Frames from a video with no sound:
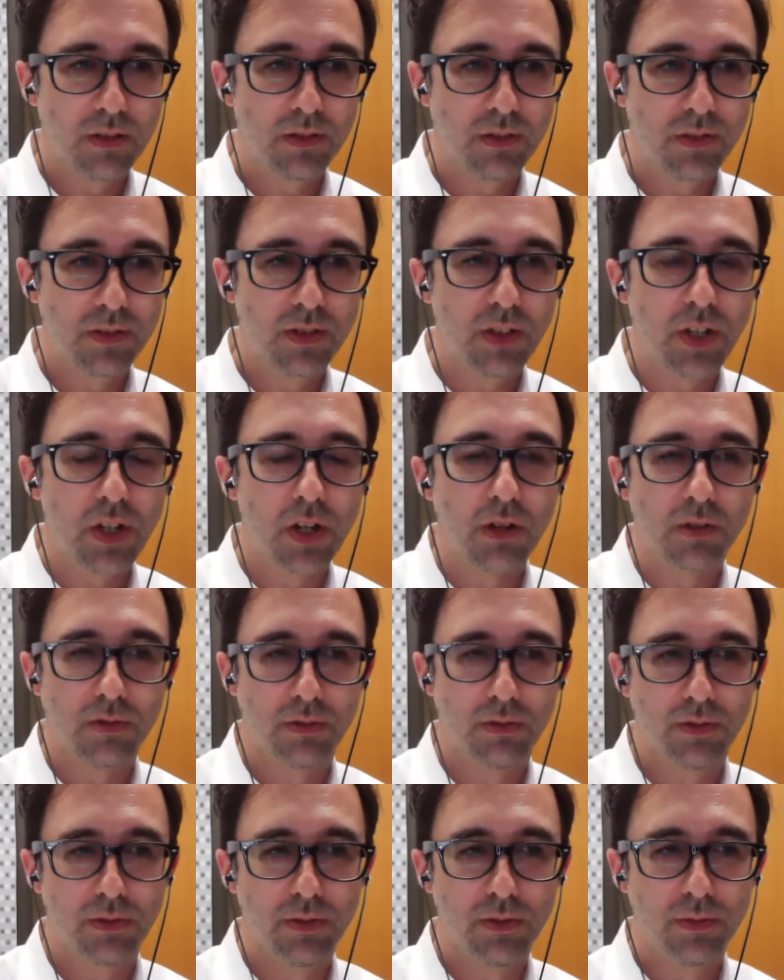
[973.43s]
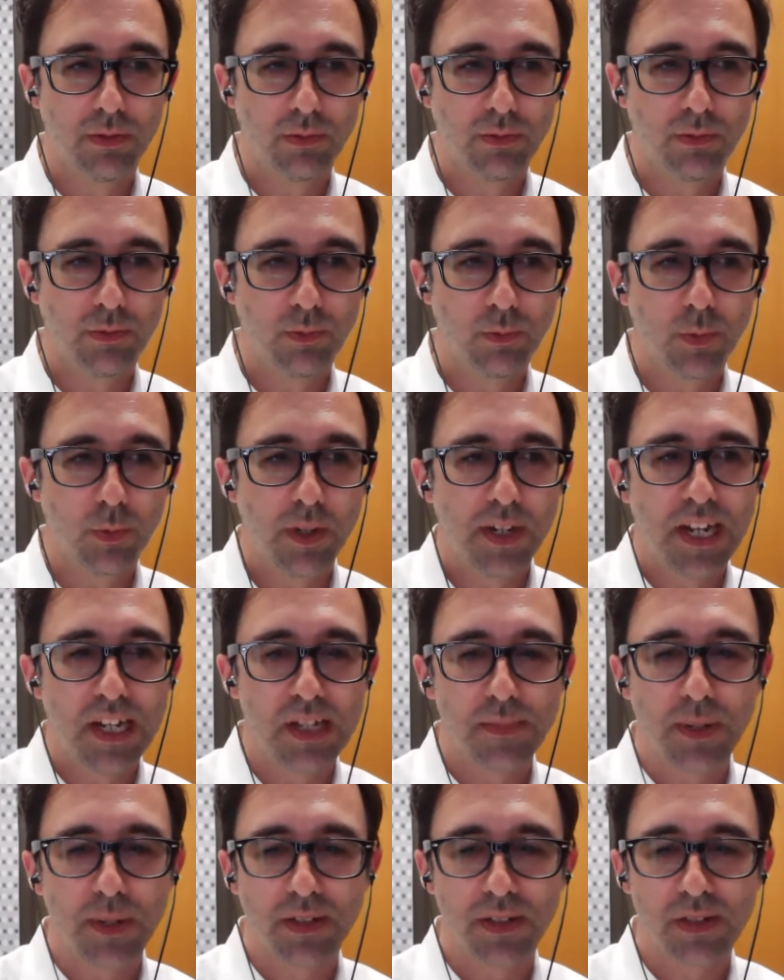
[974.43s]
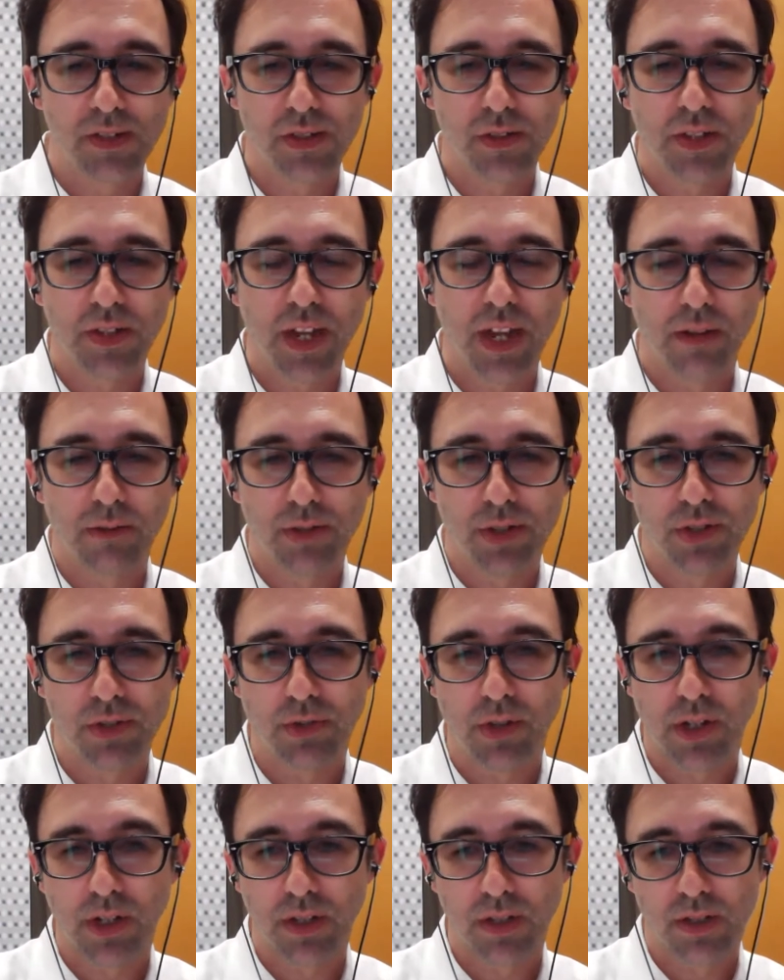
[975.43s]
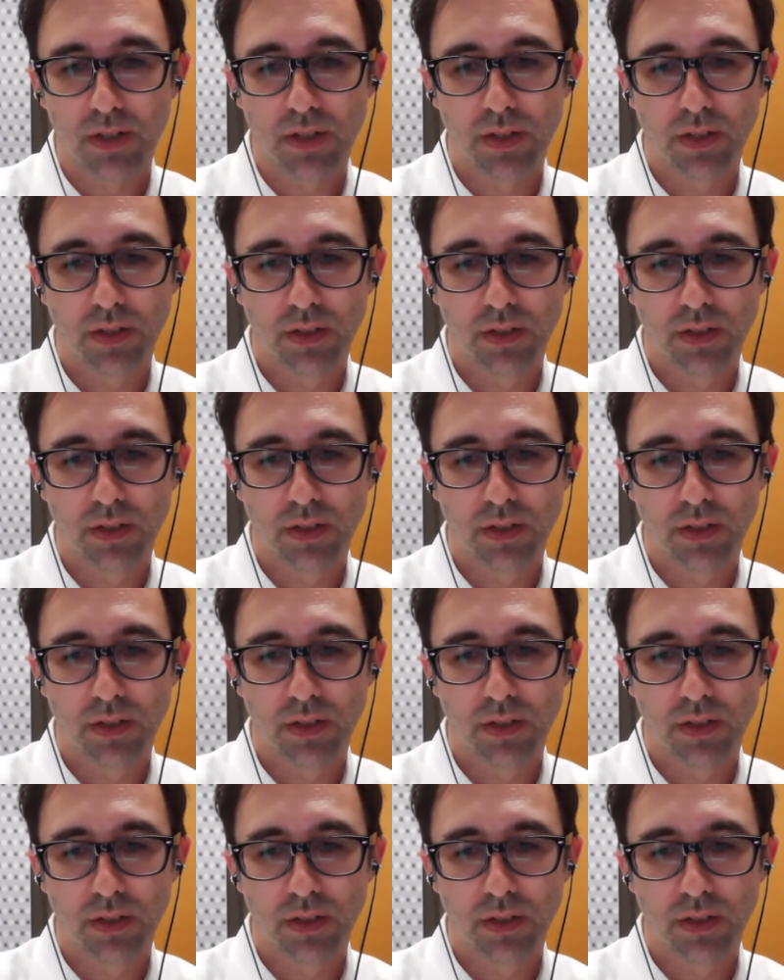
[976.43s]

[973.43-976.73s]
So, one aspect is you can't restrict,